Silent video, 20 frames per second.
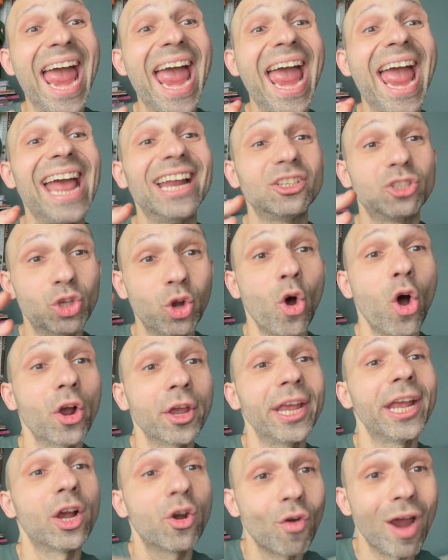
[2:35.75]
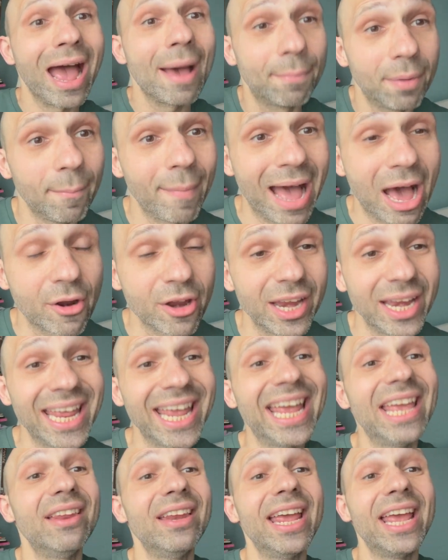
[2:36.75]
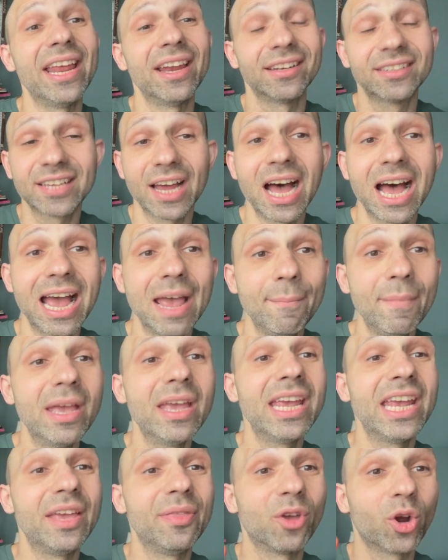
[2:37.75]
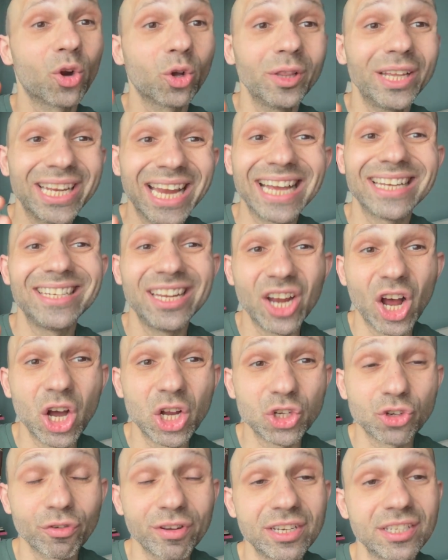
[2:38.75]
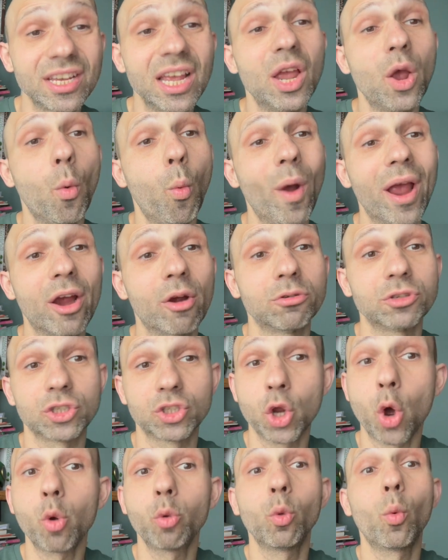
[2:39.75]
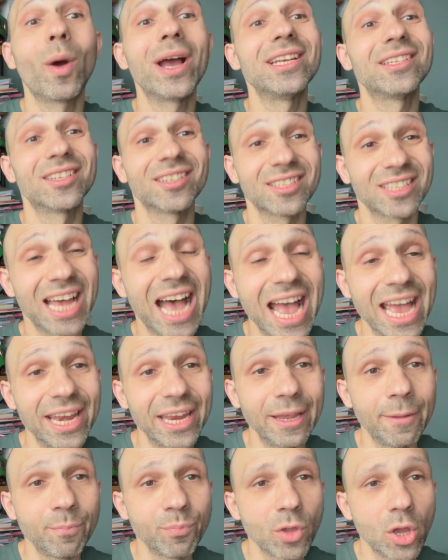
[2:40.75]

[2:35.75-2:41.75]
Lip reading: and talking crap about it in a time in the early 1900s where it was a total white society.